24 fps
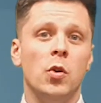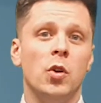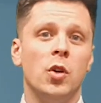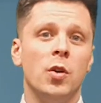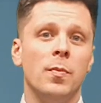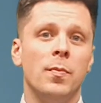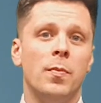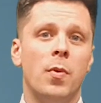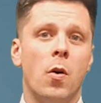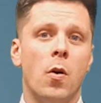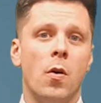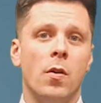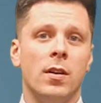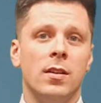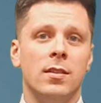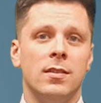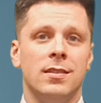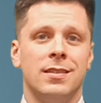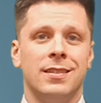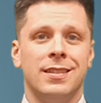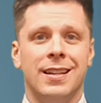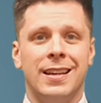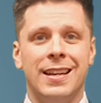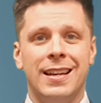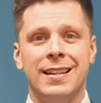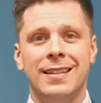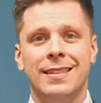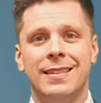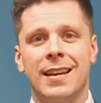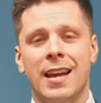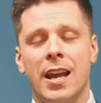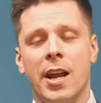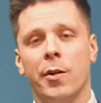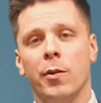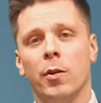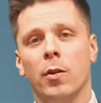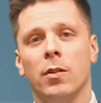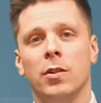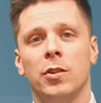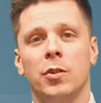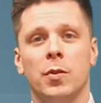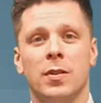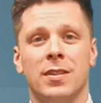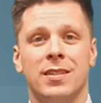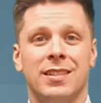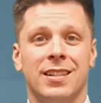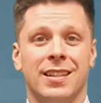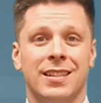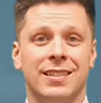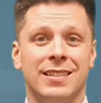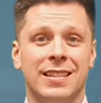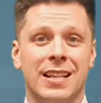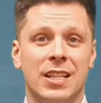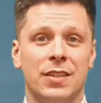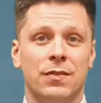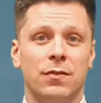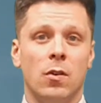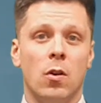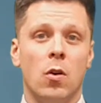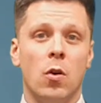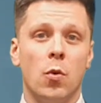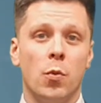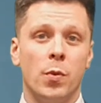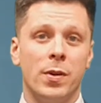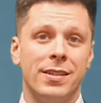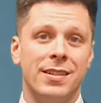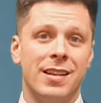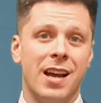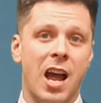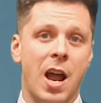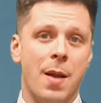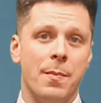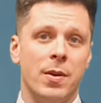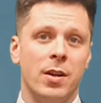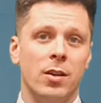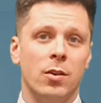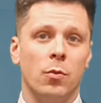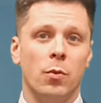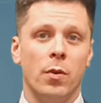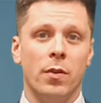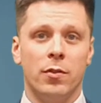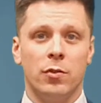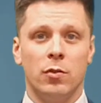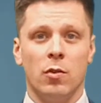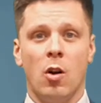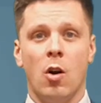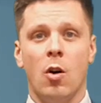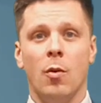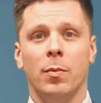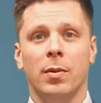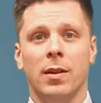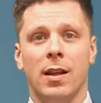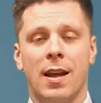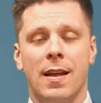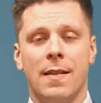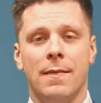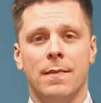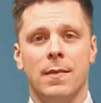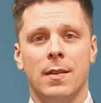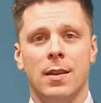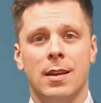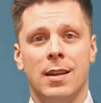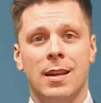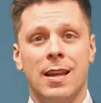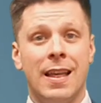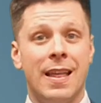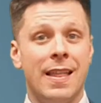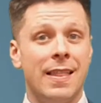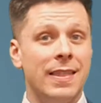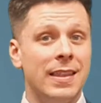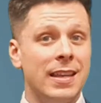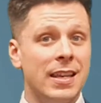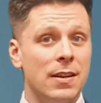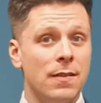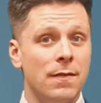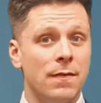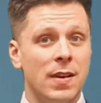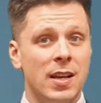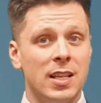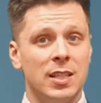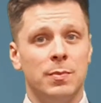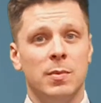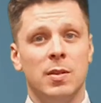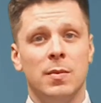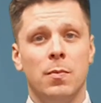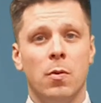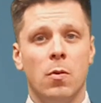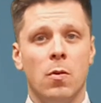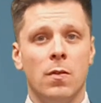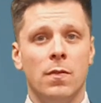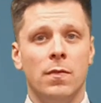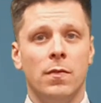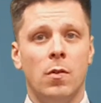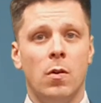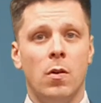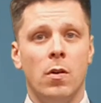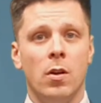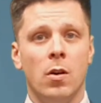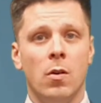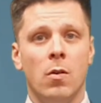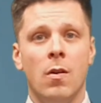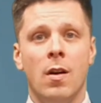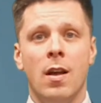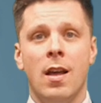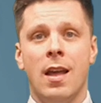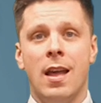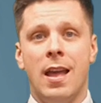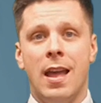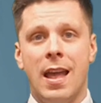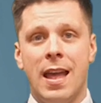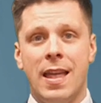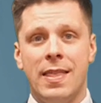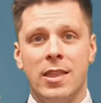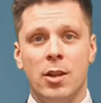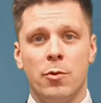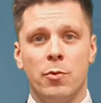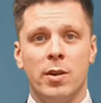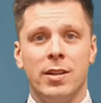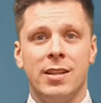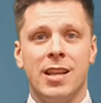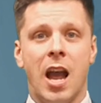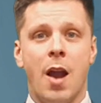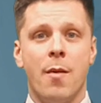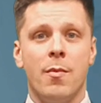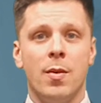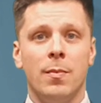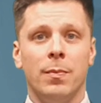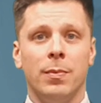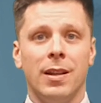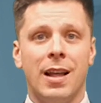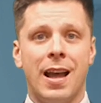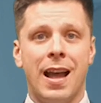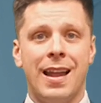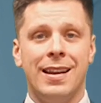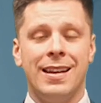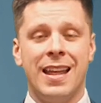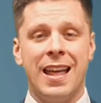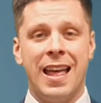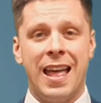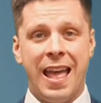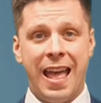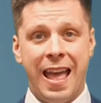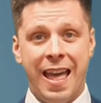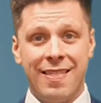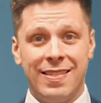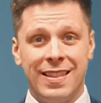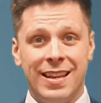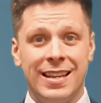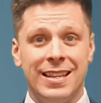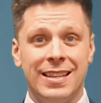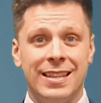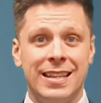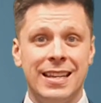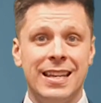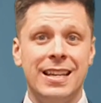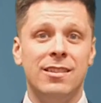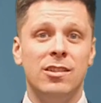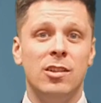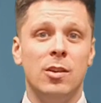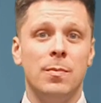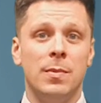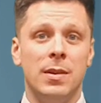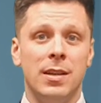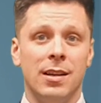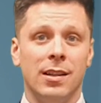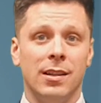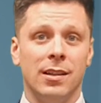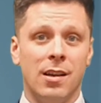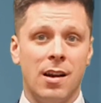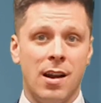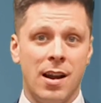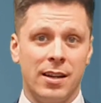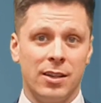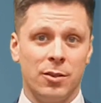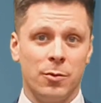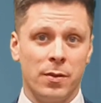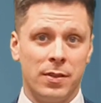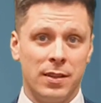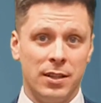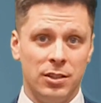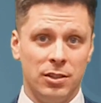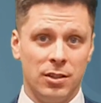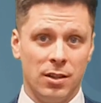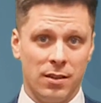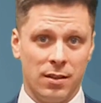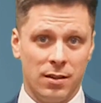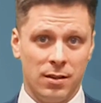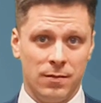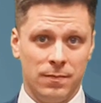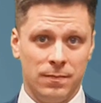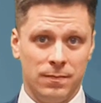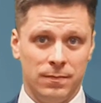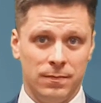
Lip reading: components integral to a successful retirement withdrawal plan: the investment portfolio and the retirement plan, and they need to be aligned with each other.